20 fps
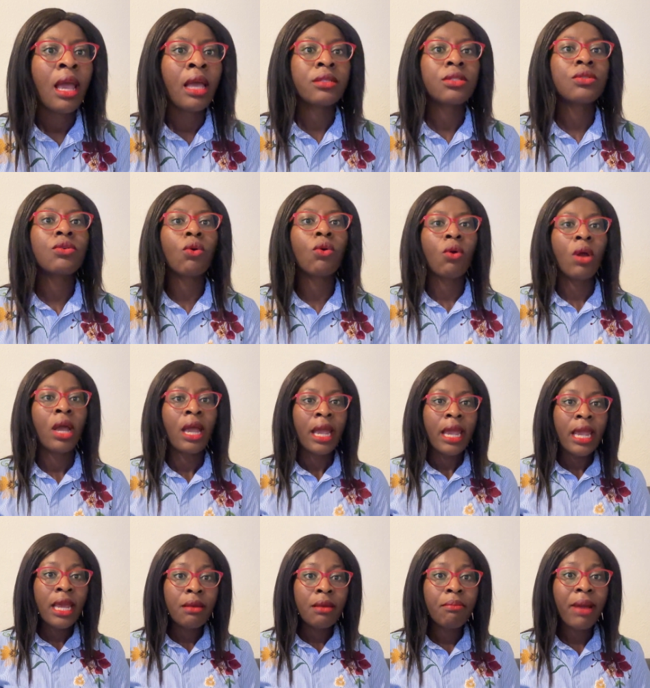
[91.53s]
So
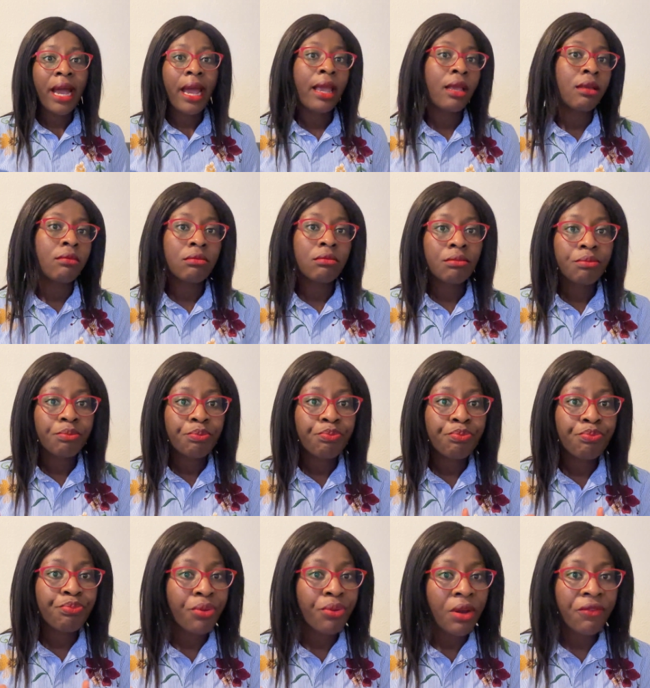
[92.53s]
in my
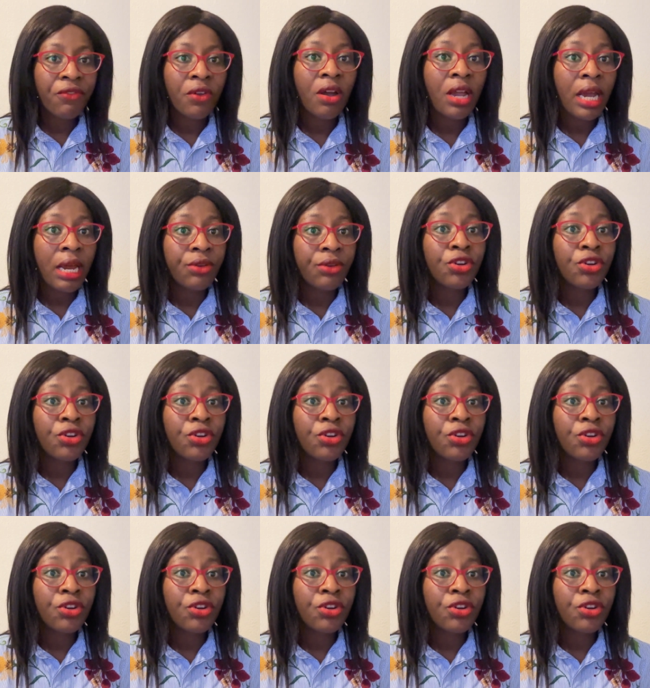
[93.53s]
previous,